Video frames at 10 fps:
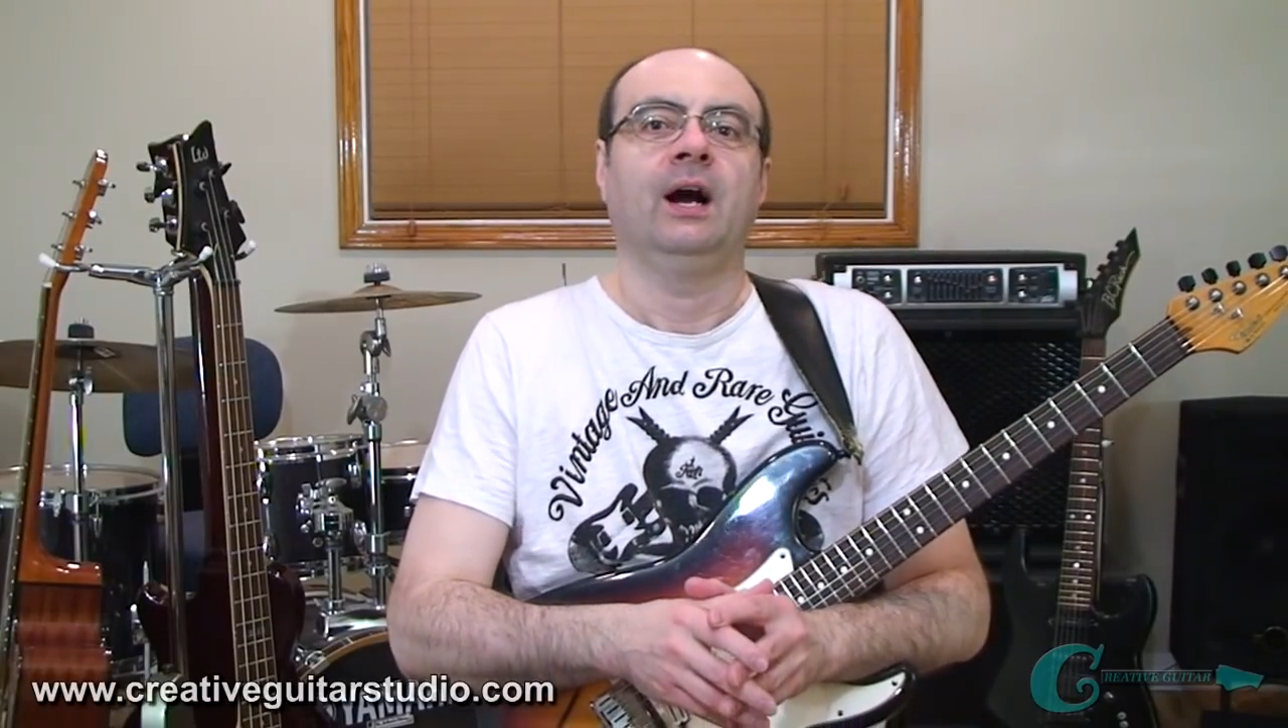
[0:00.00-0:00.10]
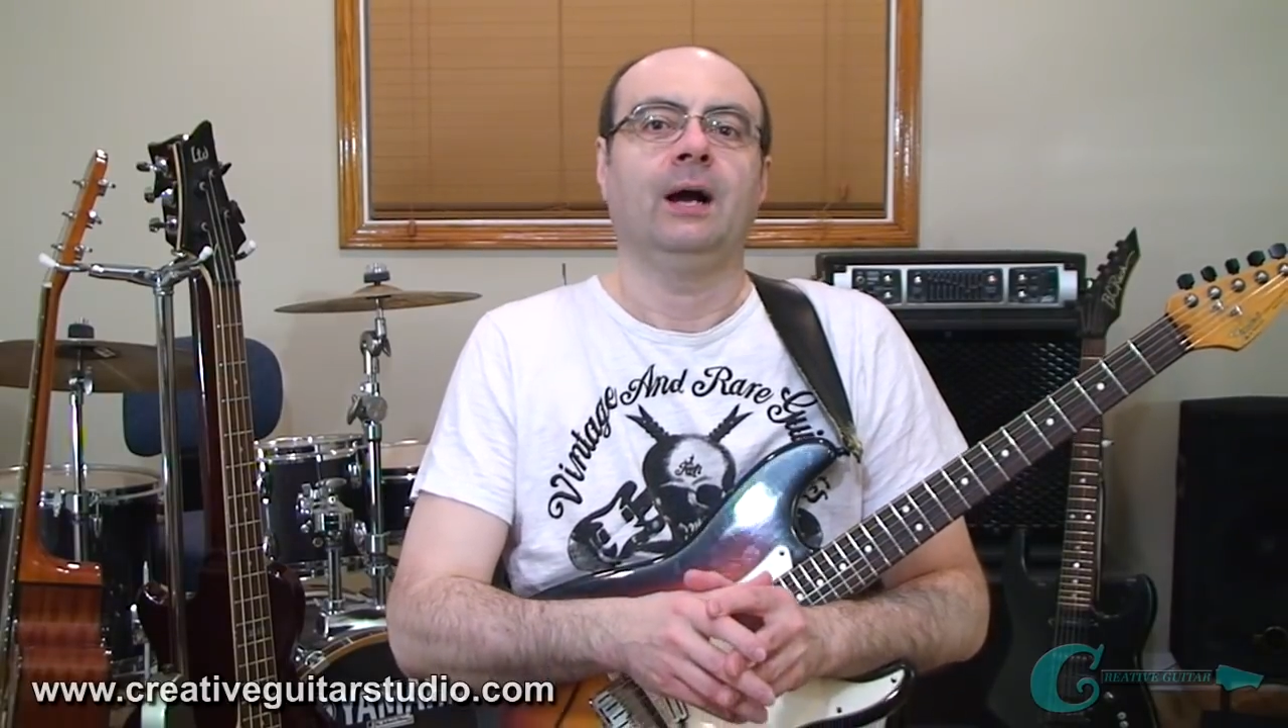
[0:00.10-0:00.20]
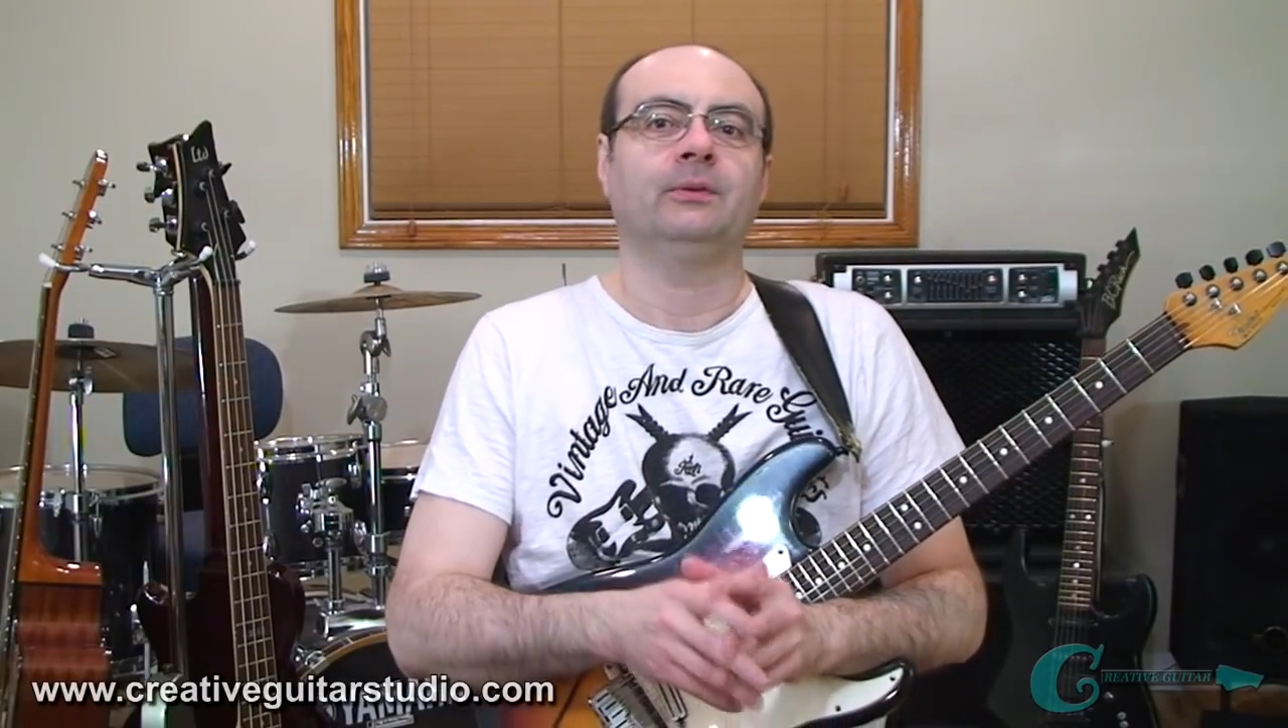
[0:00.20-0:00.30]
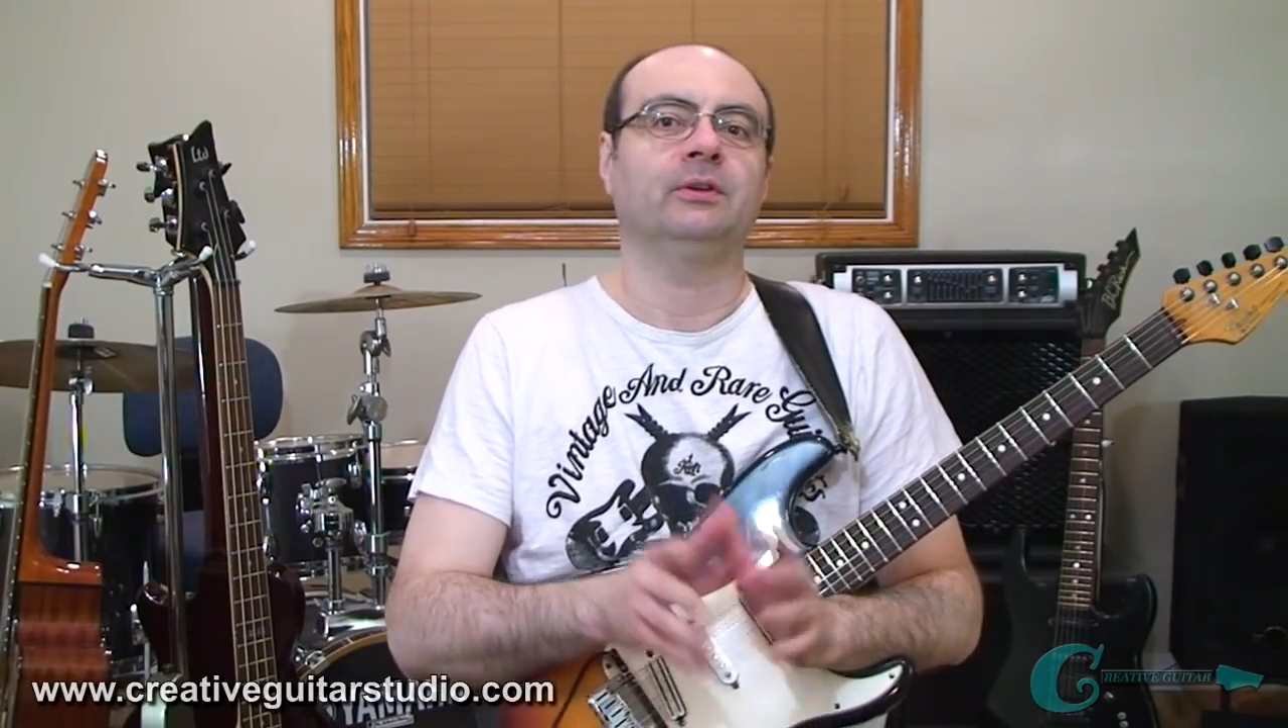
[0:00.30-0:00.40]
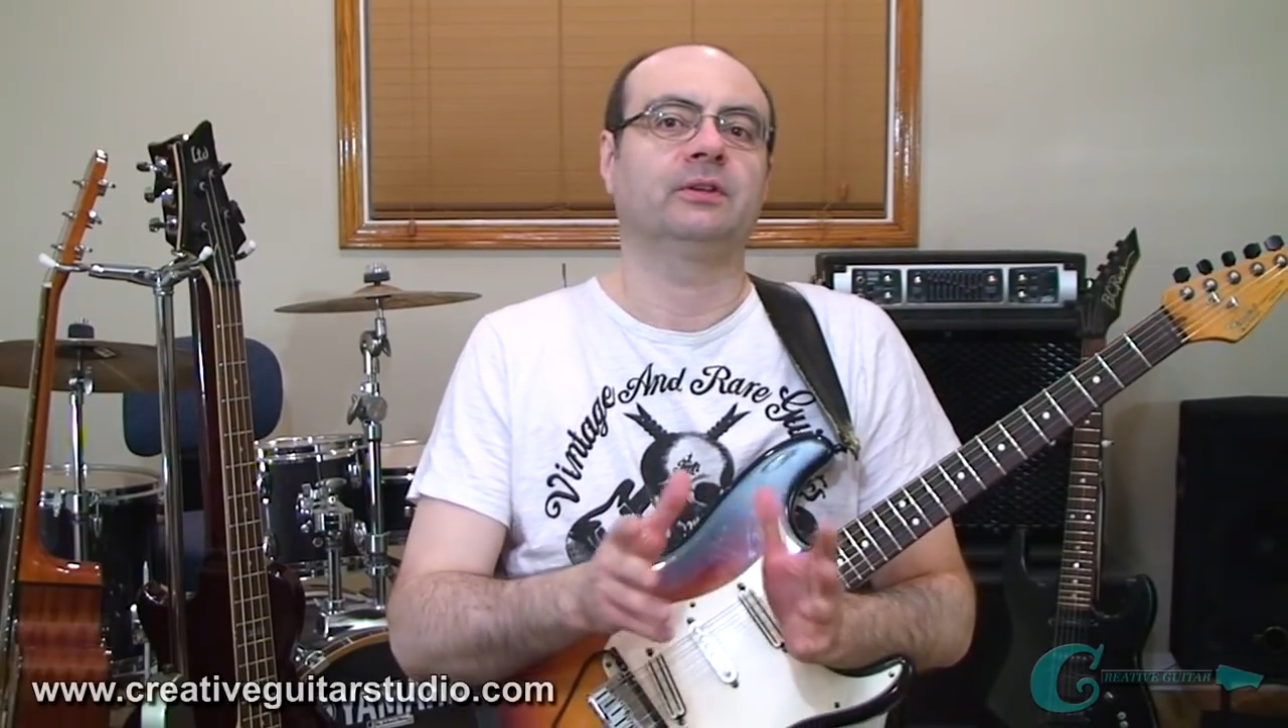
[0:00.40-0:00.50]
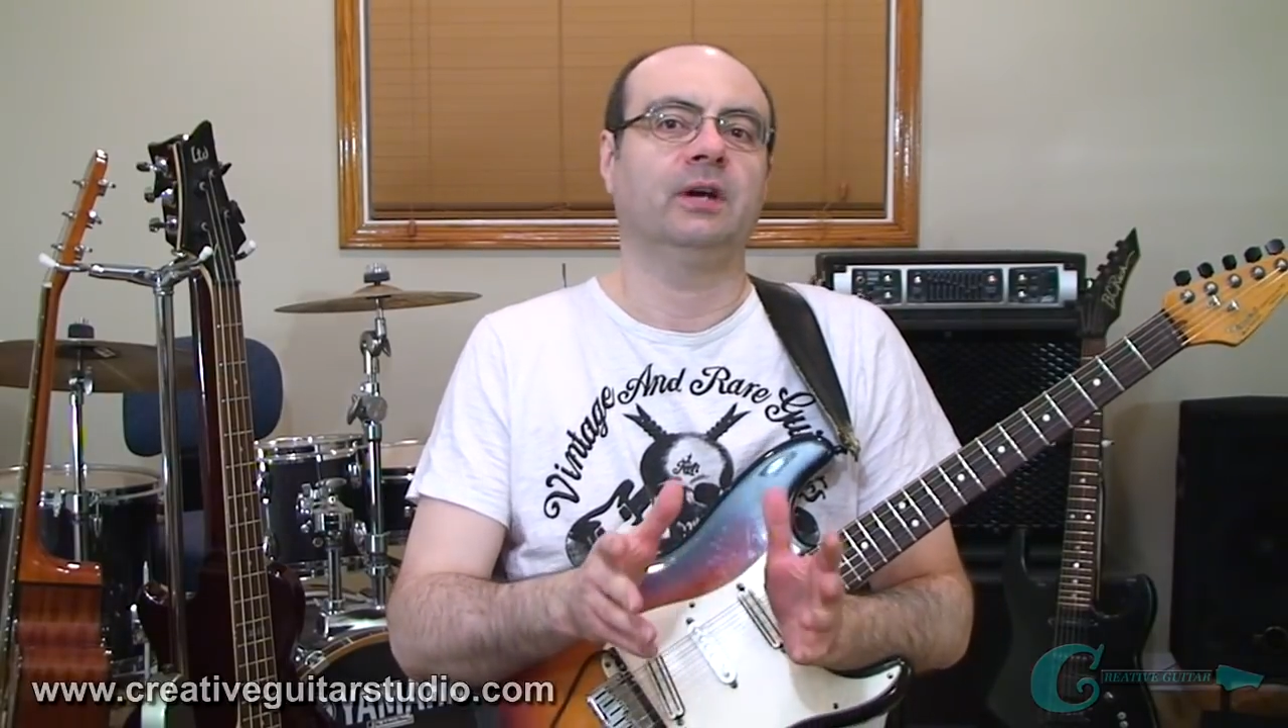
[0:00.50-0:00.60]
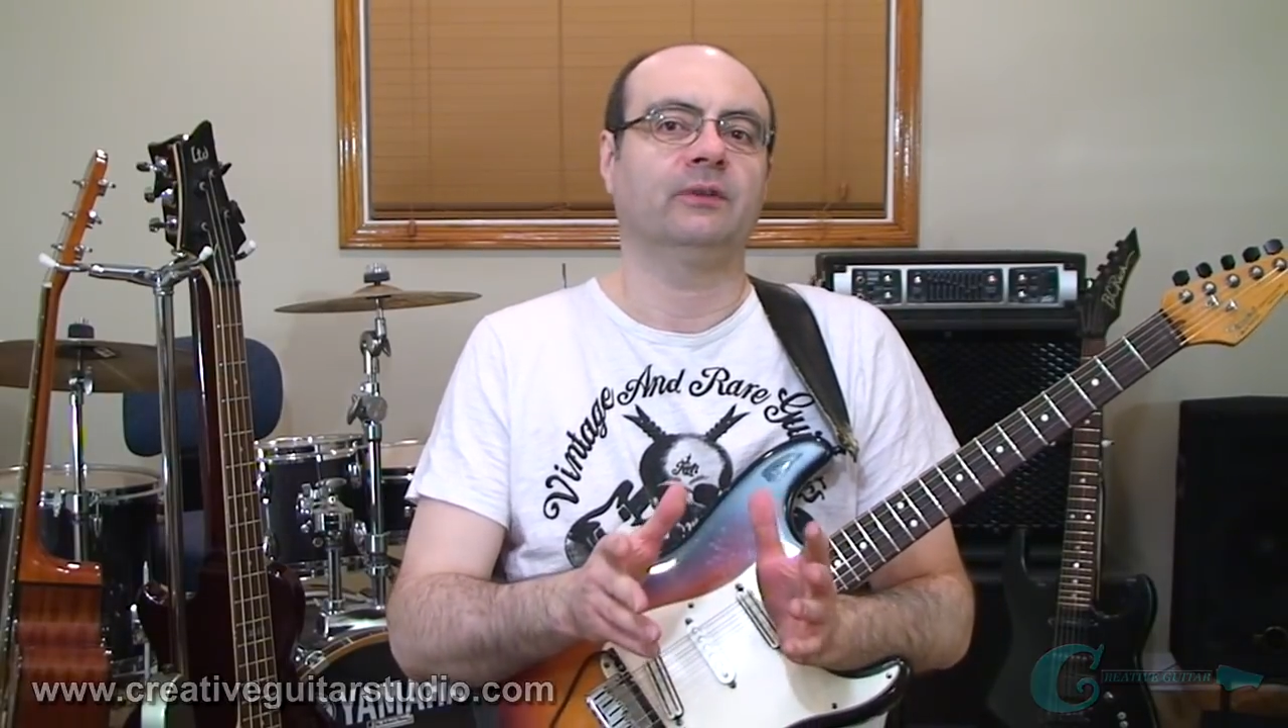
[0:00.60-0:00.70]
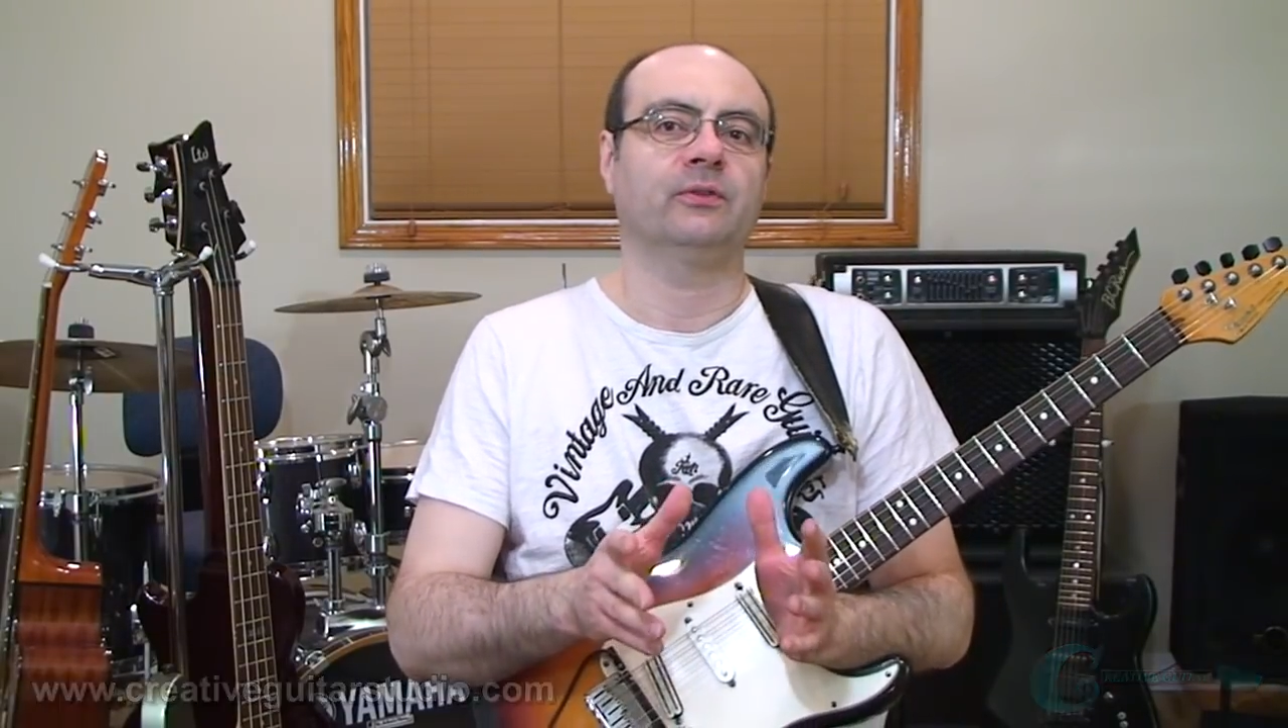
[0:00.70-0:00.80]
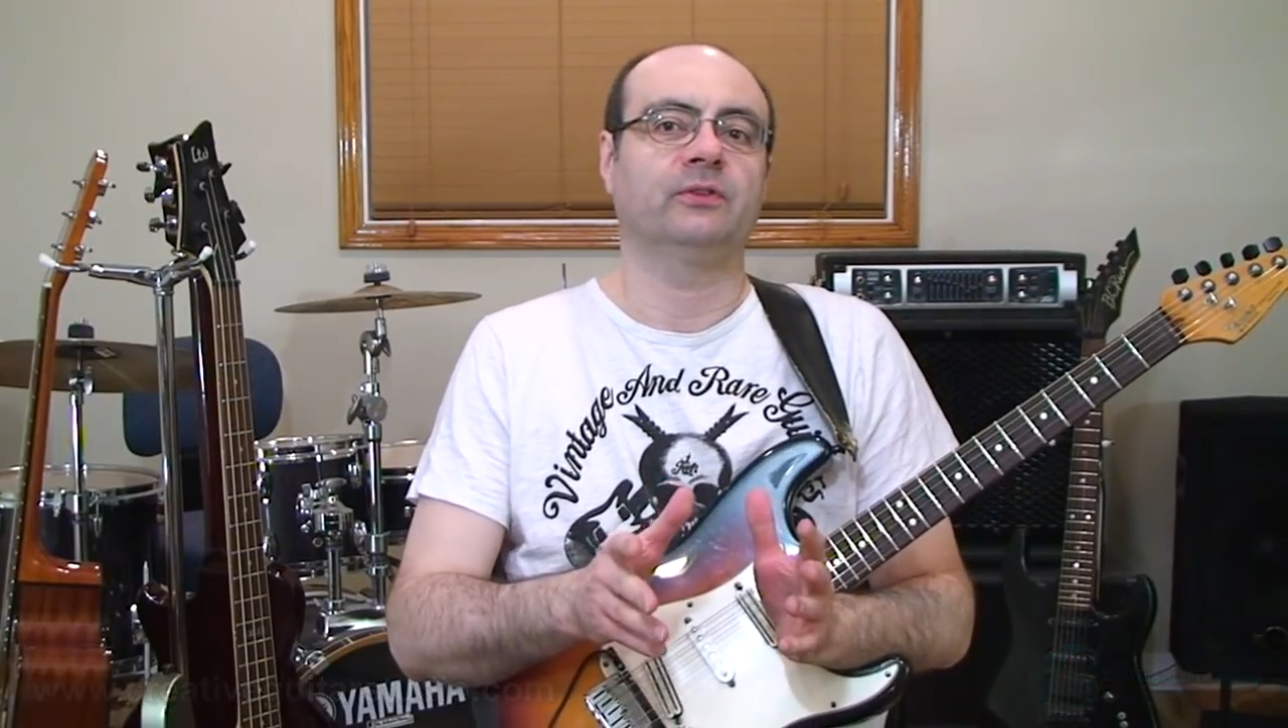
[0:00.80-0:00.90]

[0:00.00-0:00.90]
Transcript: I'm going to cover